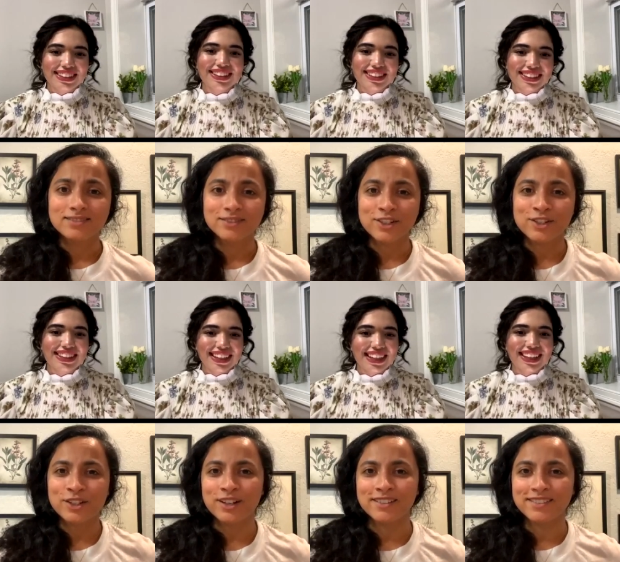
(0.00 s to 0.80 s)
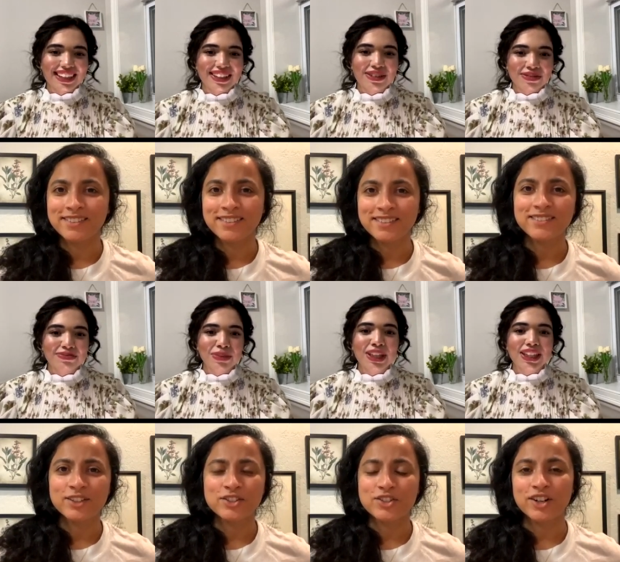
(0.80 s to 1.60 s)
Speaker 1: for sure. But for
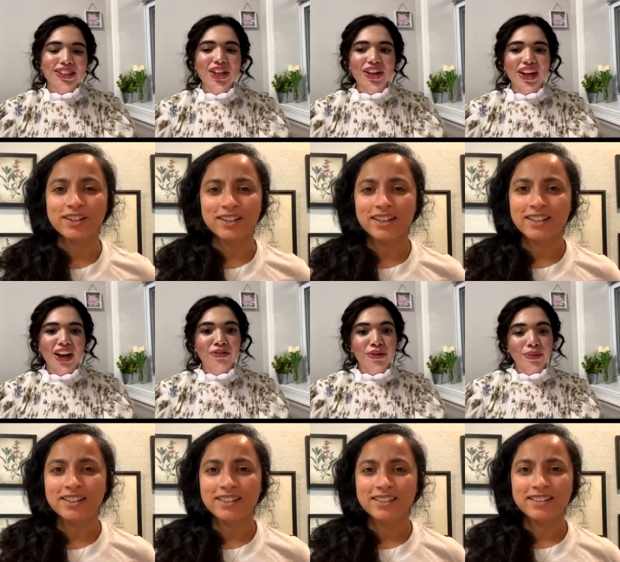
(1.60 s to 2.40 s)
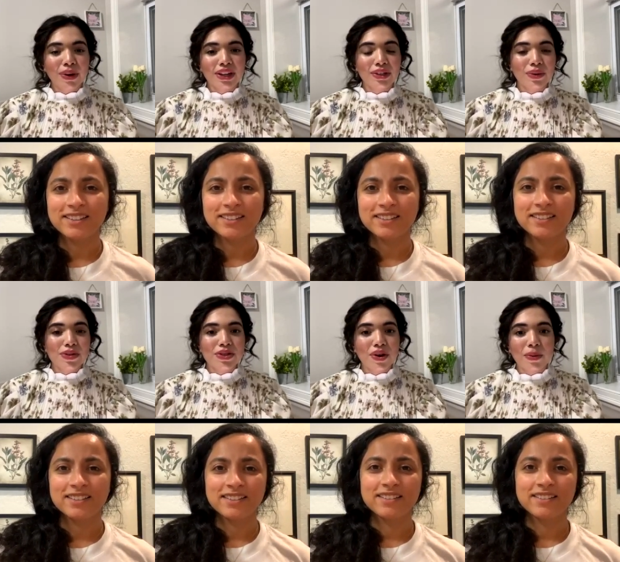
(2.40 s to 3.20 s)
sure. Everyone knows
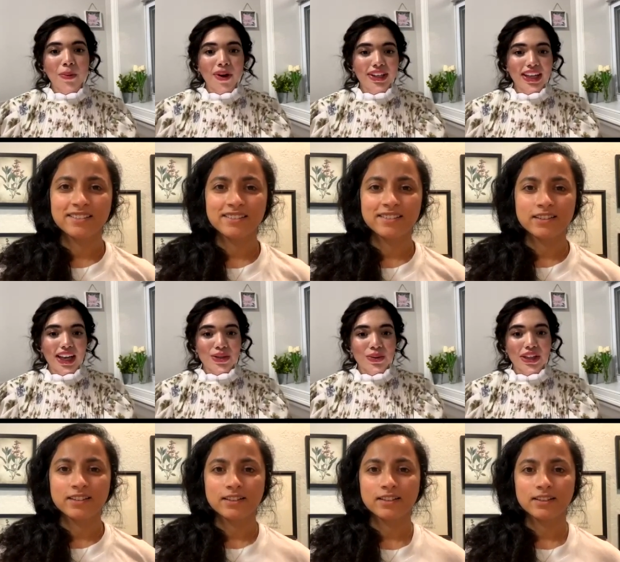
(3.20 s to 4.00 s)
your body as well